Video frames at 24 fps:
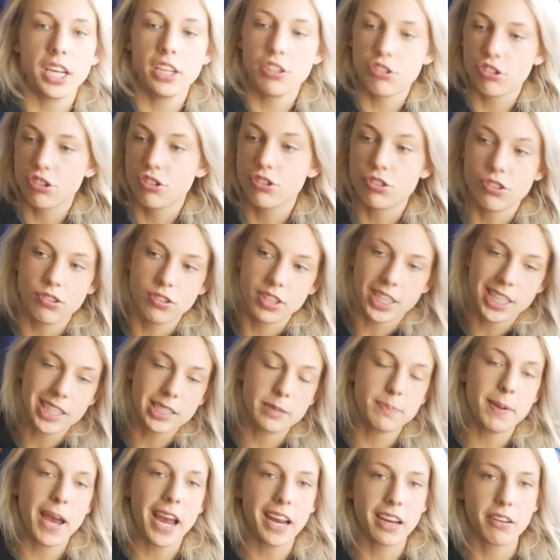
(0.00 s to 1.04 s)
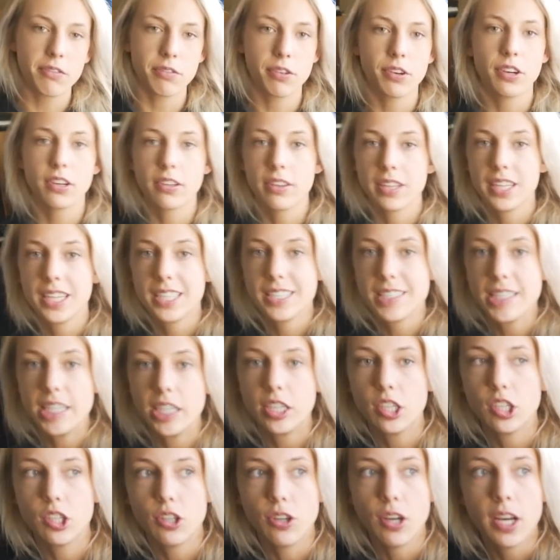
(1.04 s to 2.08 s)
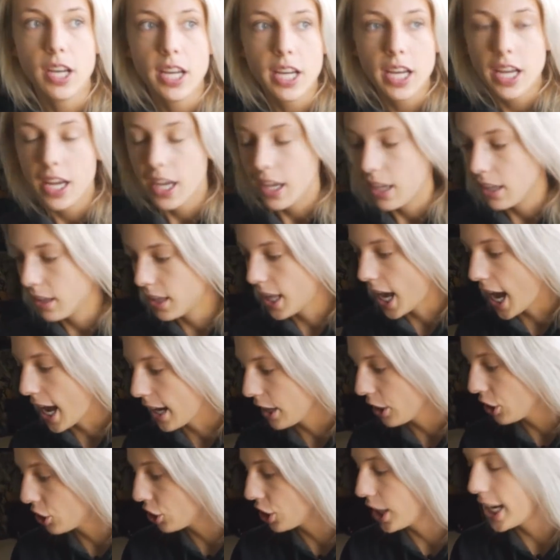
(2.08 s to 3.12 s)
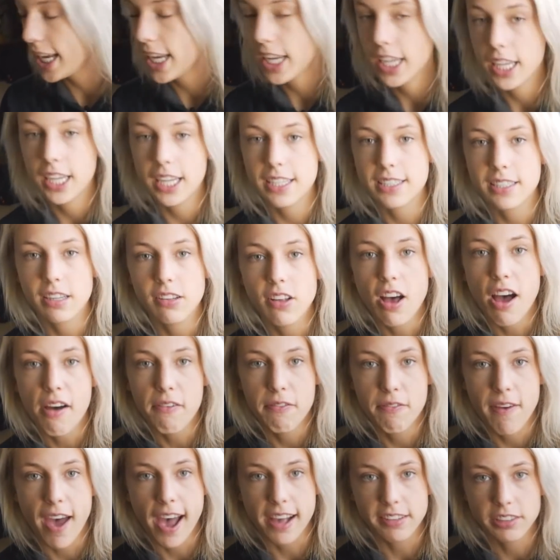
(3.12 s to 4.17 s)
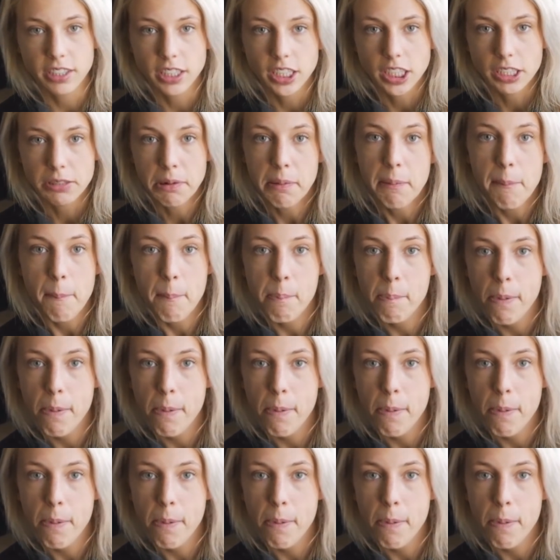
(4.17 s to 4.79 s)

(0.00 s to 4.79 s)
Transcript: is just do this back and forth until that crate gets a lot faster.